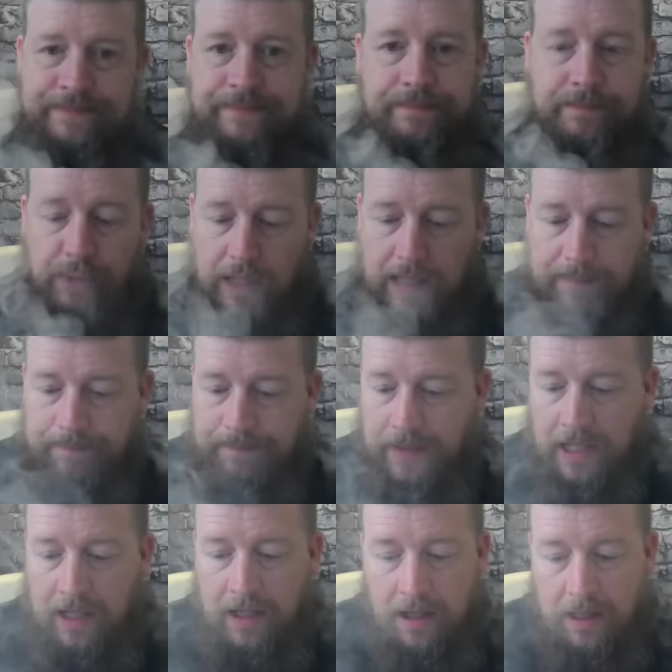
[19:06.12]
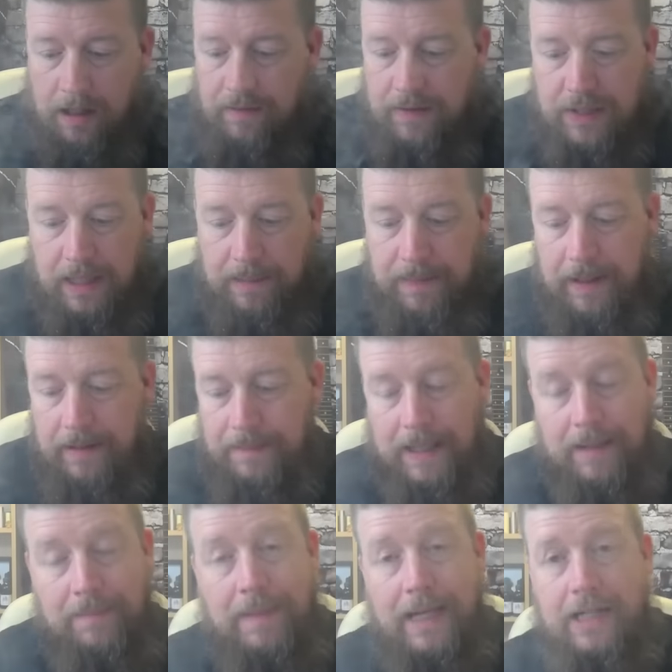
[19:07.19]
Brilliant. Obviously,
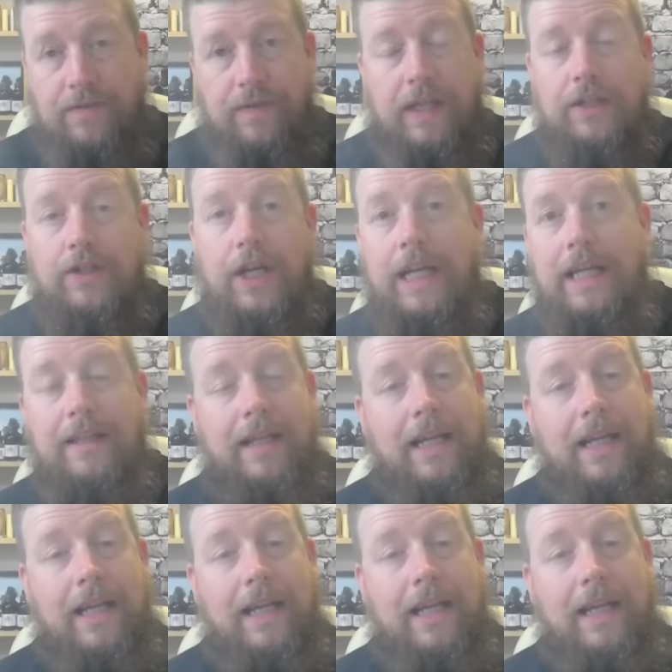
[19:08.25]
being Max VG,